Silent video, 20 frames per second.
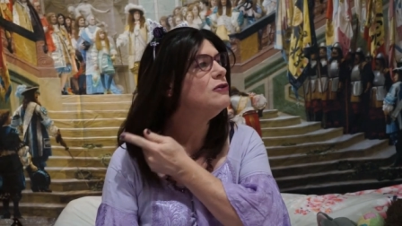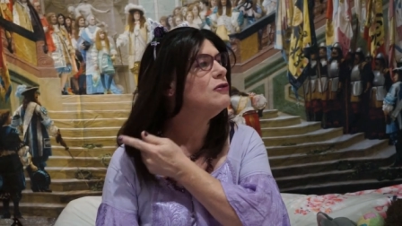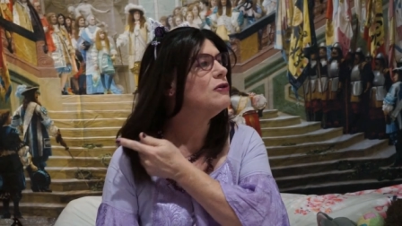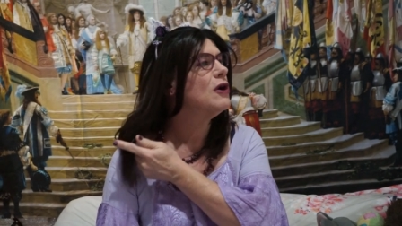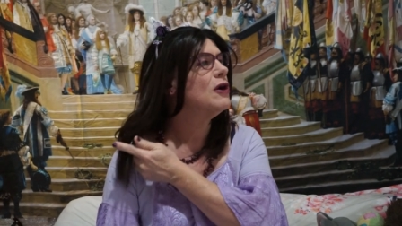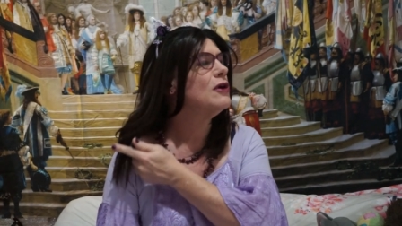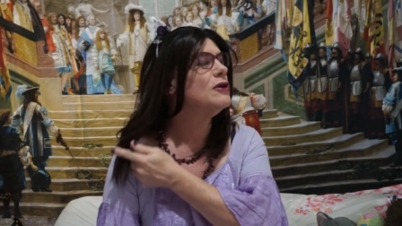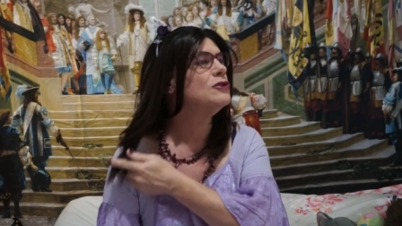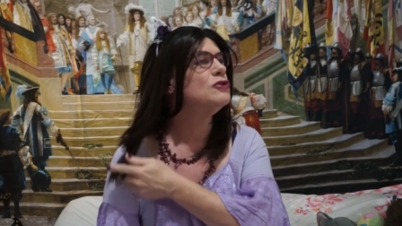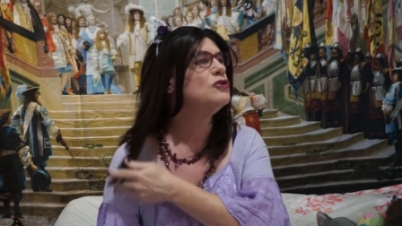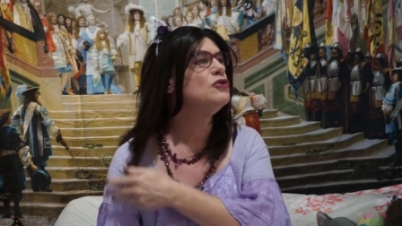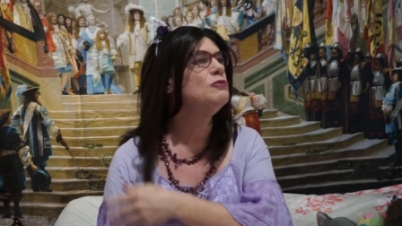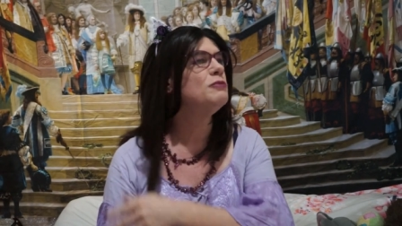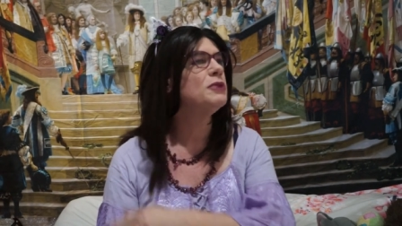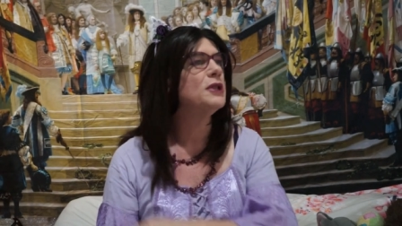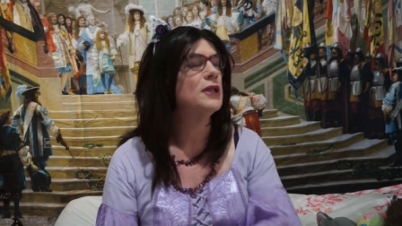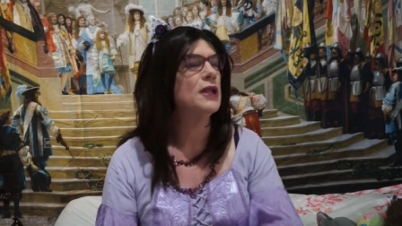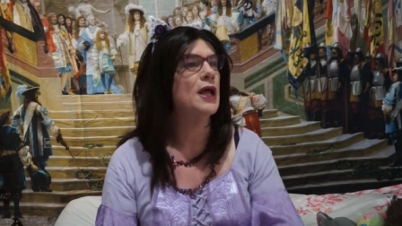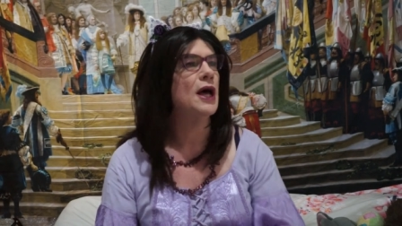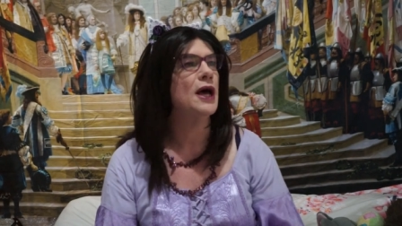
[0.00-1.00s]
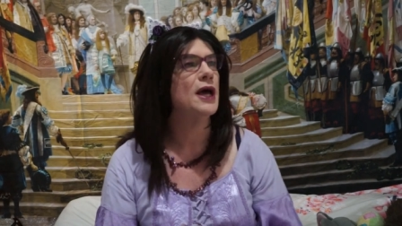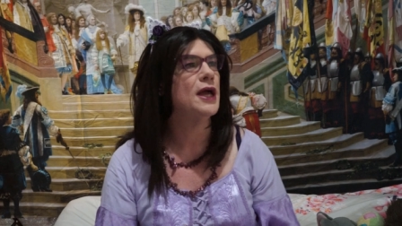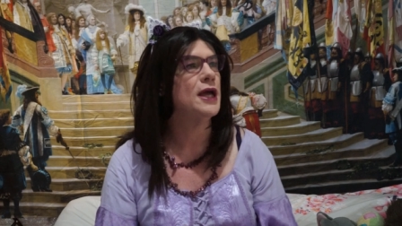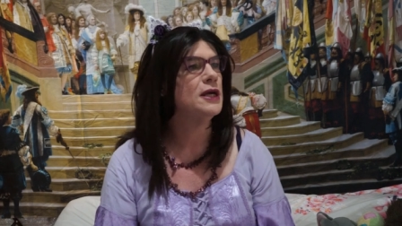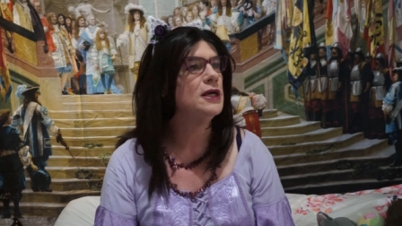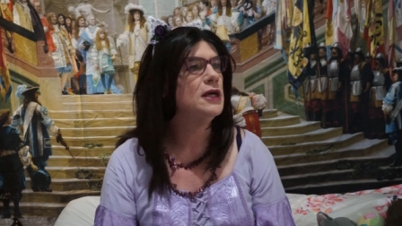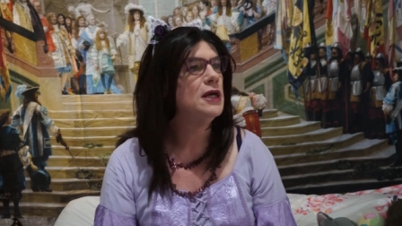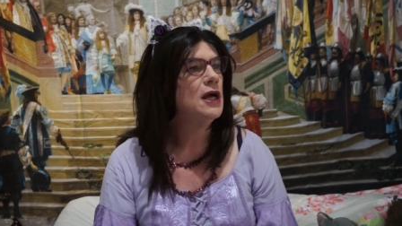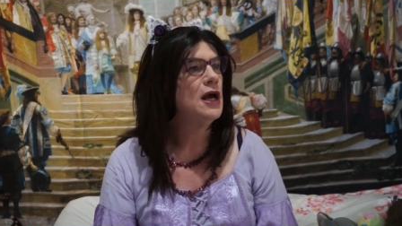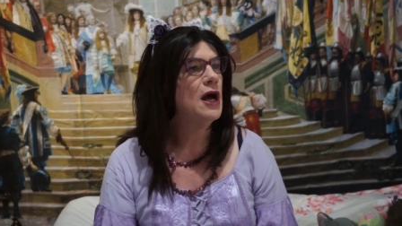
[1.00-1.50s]
you're going to
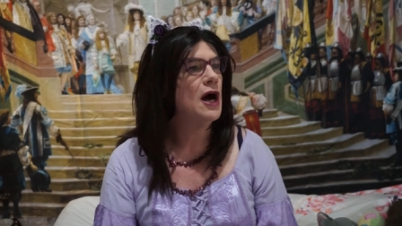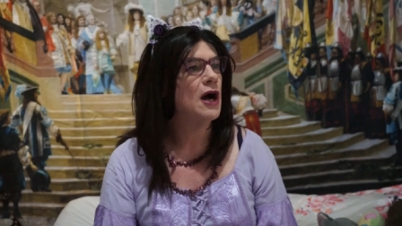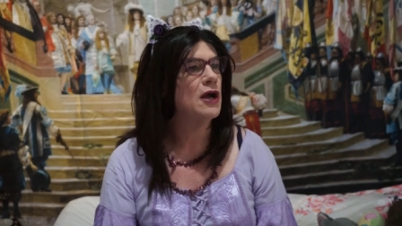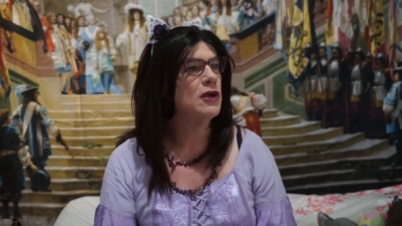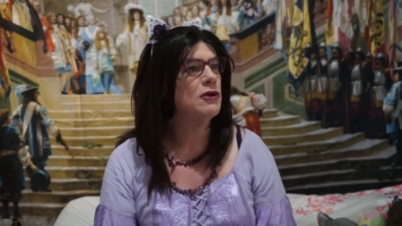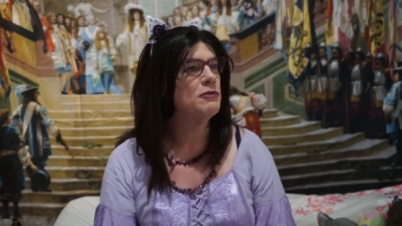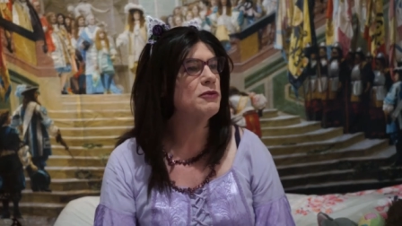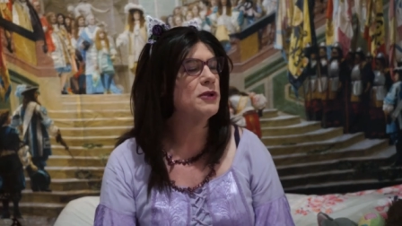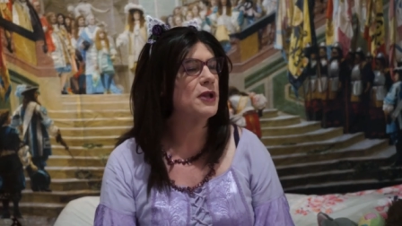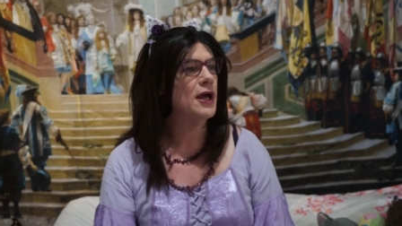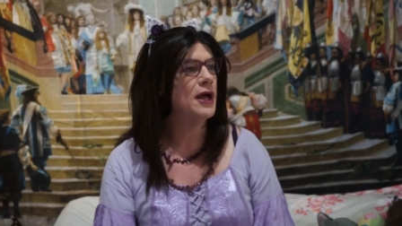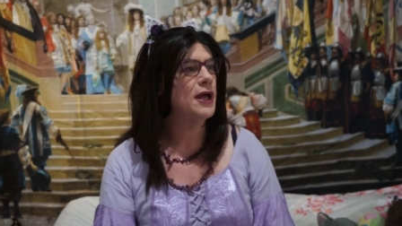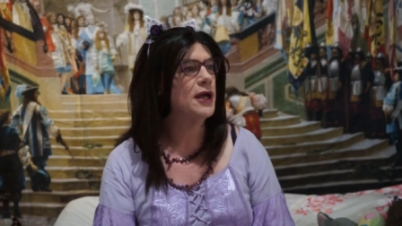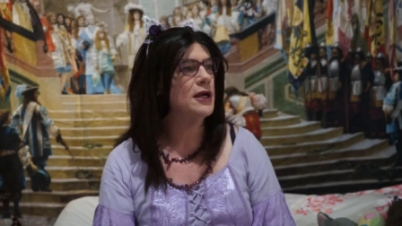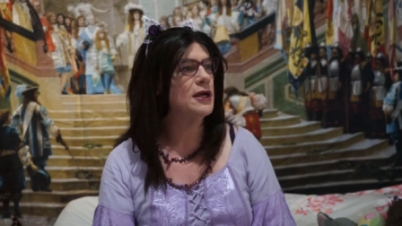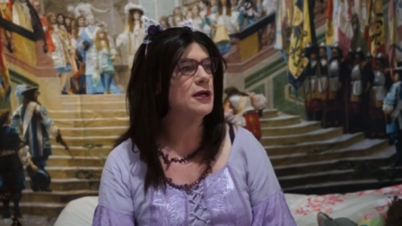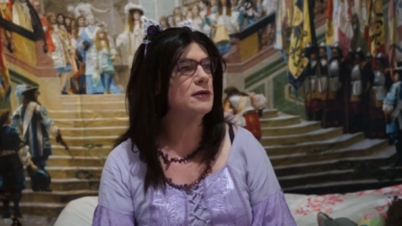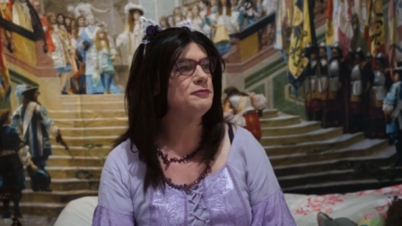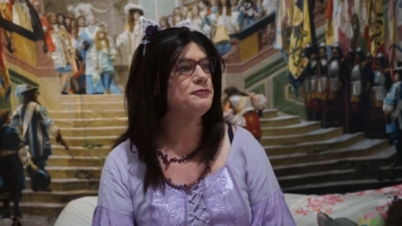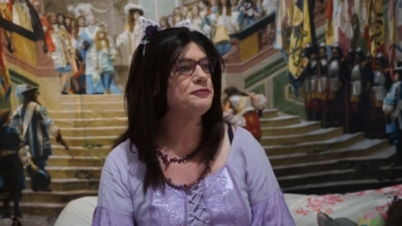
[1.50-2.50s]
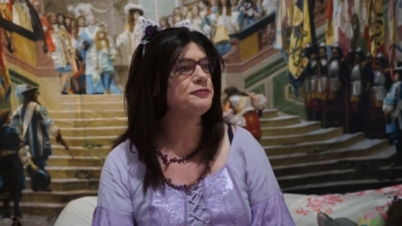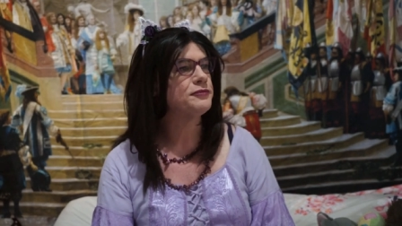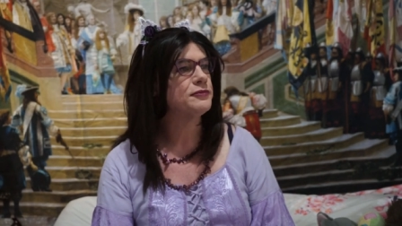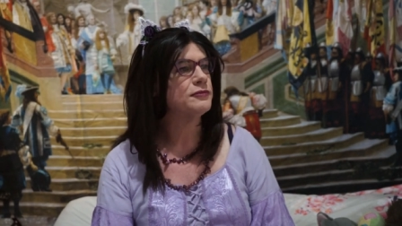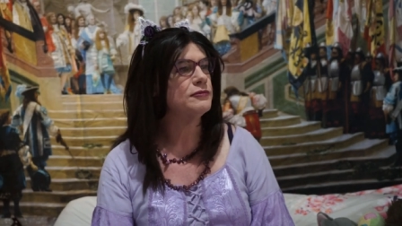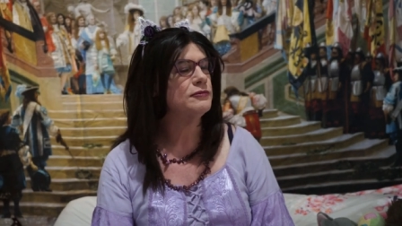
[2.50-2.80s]
play. Are you playing um,